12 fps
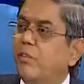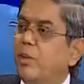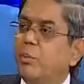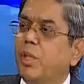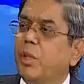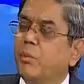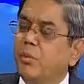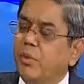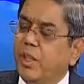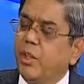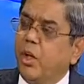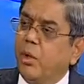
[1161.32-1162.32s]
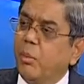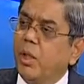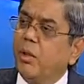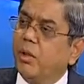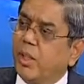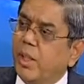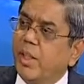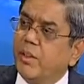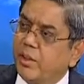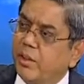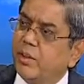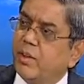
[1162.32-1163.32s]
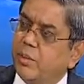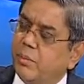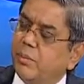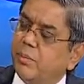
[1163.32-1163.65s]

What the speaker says: and we become a very normal organizations.